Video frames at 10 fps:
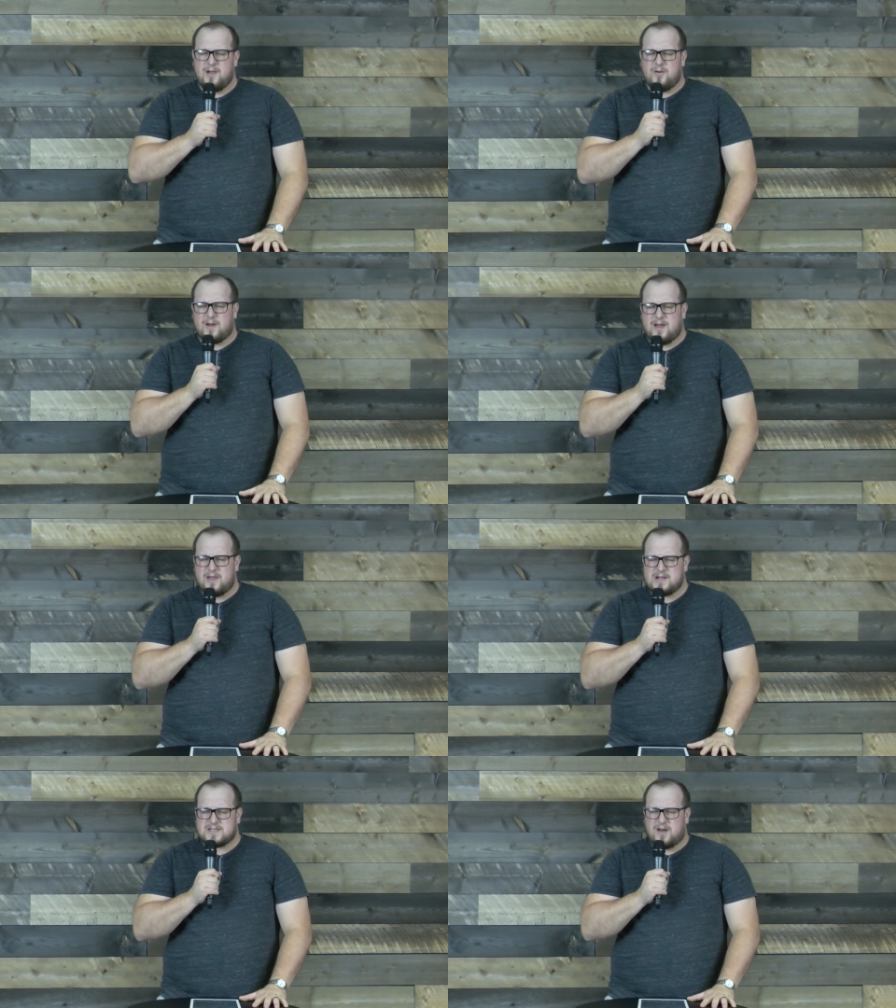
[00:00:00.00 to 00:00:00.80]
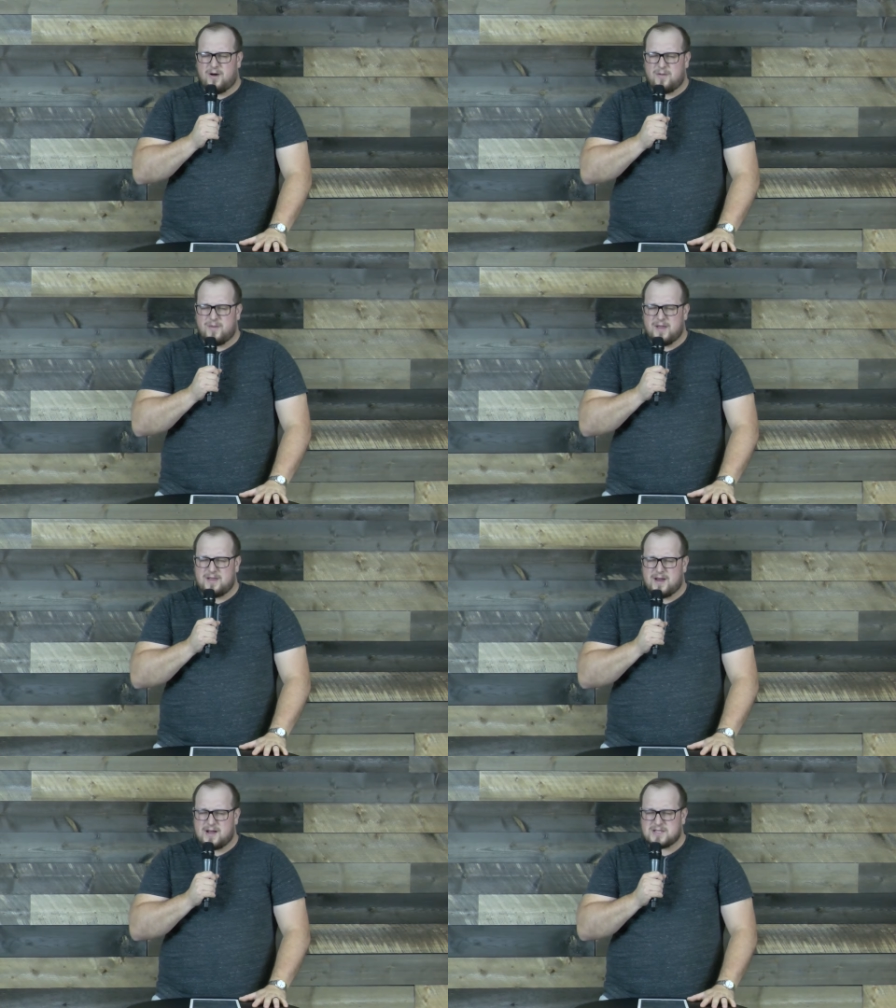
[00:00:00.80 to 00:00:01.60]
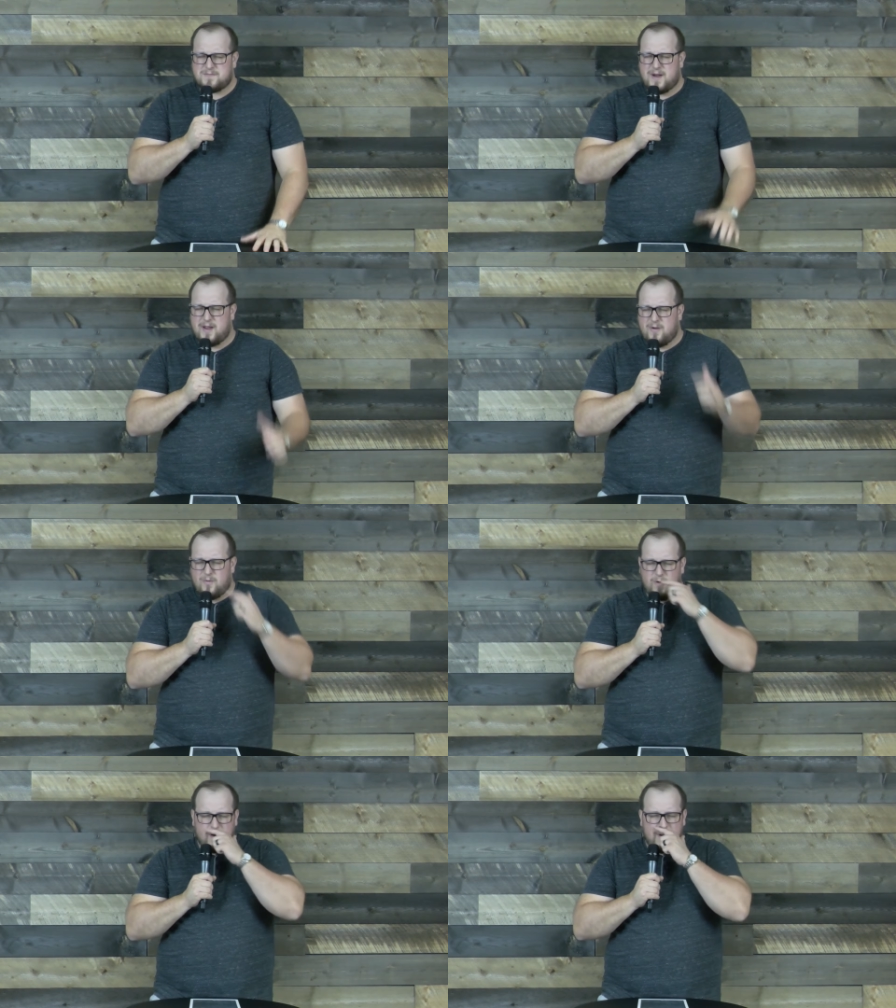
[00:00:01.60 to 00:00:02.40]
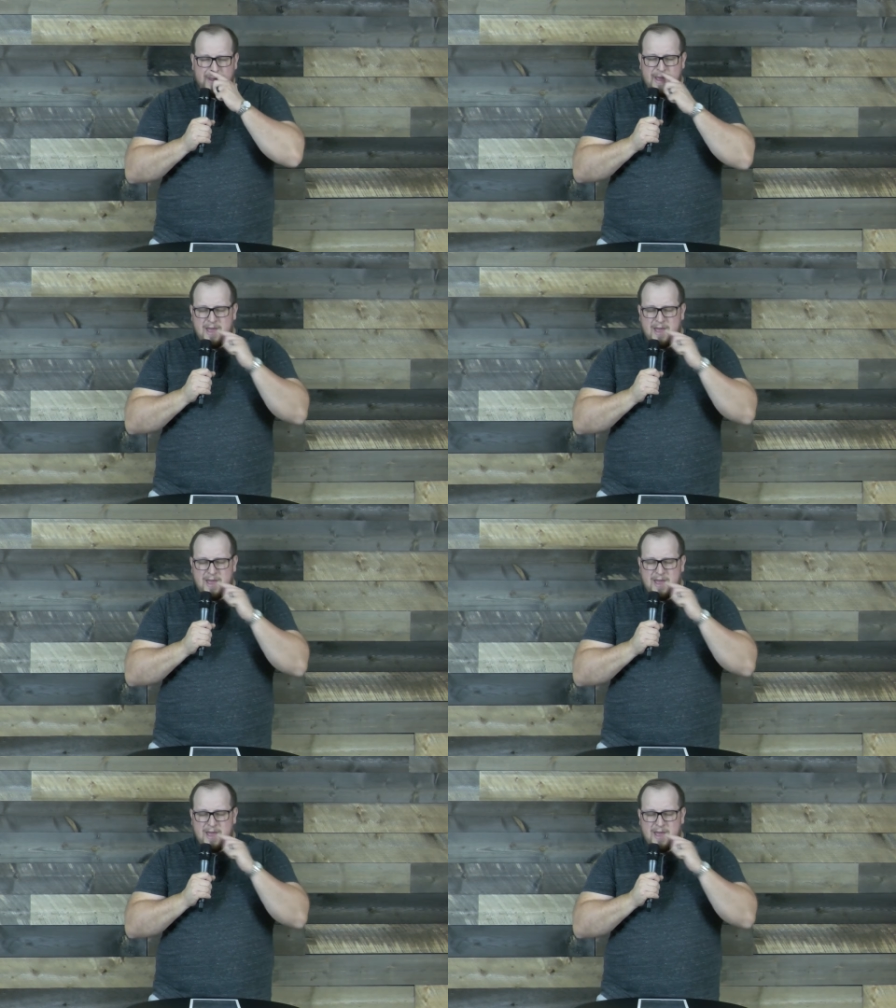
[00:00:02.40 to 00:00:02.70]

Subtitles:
Lord God, let us all be touched by your Word